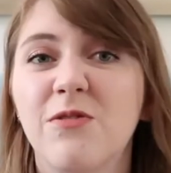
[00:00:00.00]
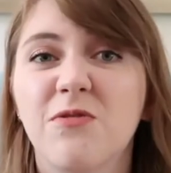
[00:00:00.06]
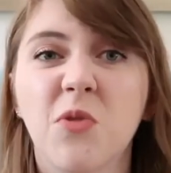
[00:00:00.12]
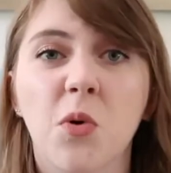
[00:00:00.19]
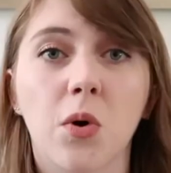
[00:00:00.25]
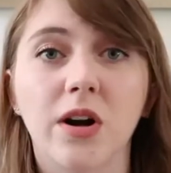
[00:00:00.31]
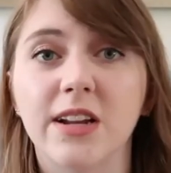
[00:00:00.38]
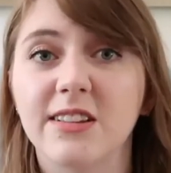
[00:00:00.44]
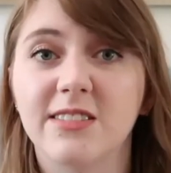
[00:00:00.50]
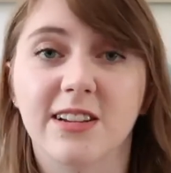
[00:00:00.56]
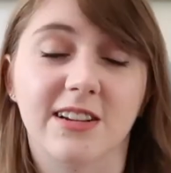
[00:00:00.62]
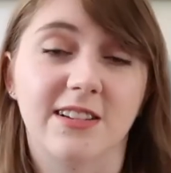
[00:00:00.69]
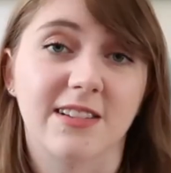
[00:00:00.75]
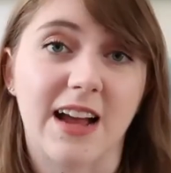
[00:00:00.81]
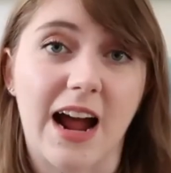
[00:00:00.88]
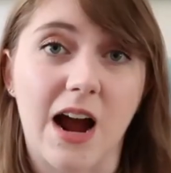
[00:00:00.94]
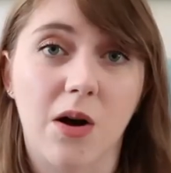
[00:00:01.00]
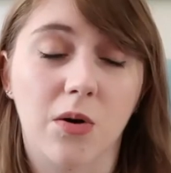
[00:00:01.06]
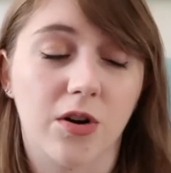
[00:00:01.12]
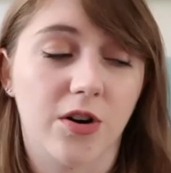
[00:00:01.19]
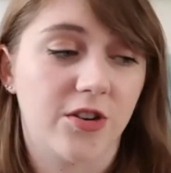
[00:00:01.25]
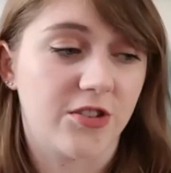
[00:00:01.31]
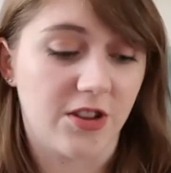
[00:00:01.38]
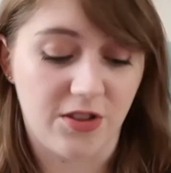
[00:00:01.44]
4 to 6
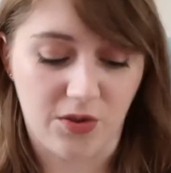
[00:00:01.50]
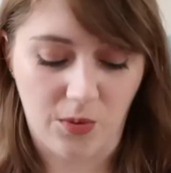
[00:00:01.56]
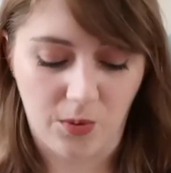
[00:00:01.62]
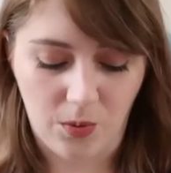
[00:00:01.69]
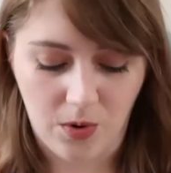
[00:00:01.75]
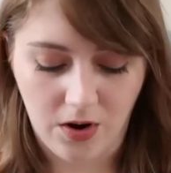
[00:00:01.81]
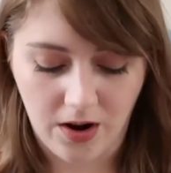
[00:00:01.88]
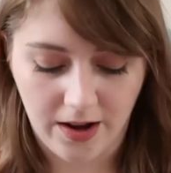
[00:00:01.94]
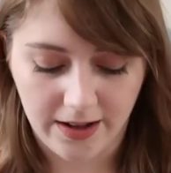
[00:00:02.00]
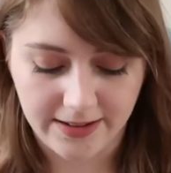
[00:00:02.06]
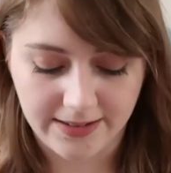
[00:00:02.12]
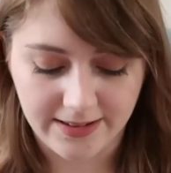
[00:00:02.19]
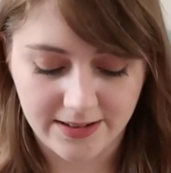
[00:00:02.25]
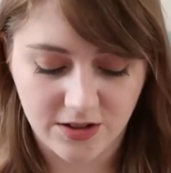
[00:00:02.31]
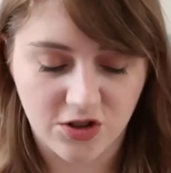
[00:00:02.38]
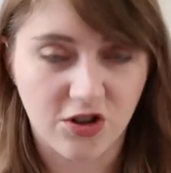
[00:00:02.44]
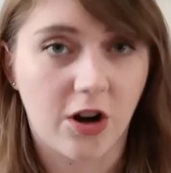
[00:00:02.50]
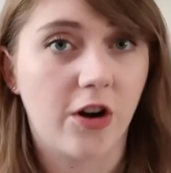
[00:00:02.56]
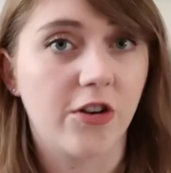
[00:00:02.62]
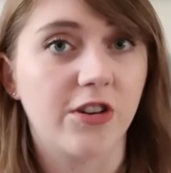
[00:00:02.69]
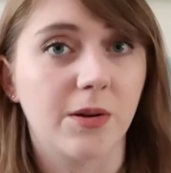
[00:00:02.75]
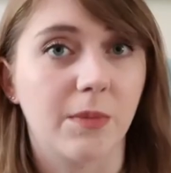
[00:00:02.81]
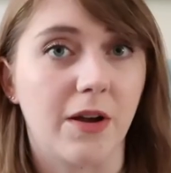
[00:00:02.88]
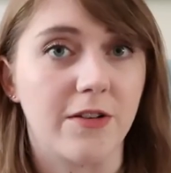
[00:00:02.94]
hours in the woods
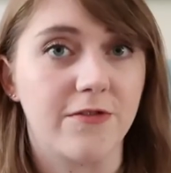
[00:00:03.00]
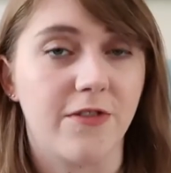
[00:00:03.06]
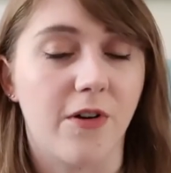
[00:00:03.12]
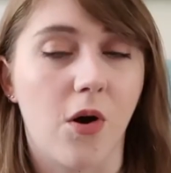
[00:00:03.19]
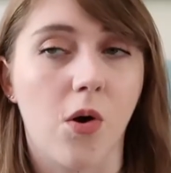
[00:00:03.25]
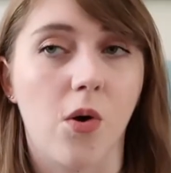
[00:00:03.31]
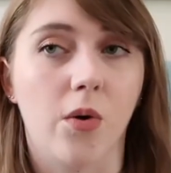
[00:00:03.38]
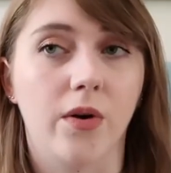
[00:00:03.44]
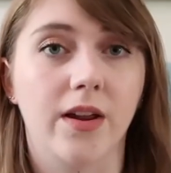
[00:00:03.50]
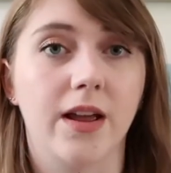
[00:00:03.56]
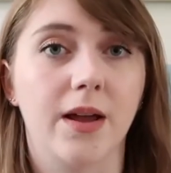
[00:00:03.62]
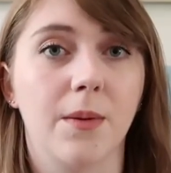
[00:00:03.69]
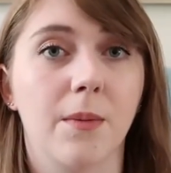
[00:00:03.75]
charging my phone,